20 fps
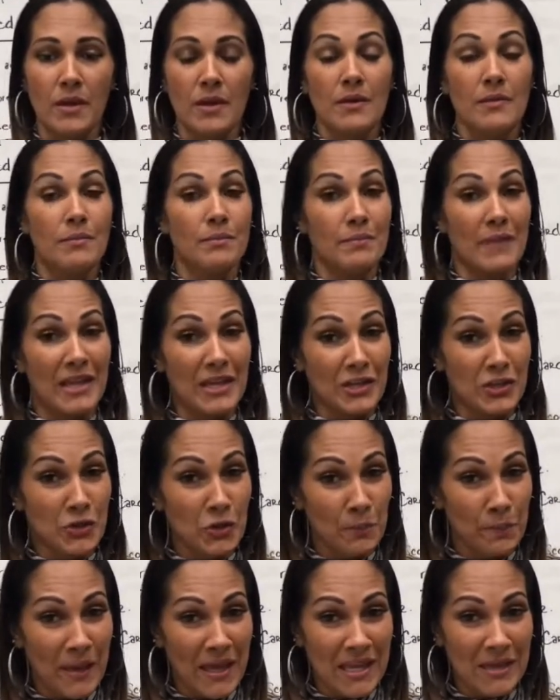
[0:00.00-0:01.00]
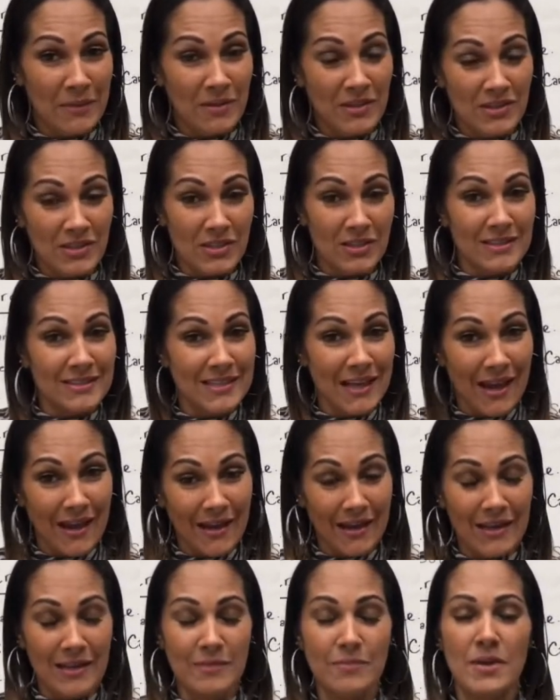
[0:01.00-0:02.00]
Make your payments on
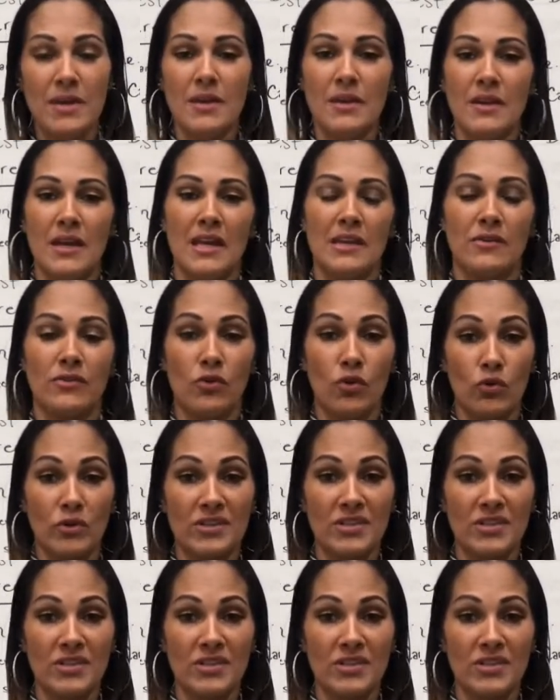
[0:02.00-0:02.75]
time, and of course,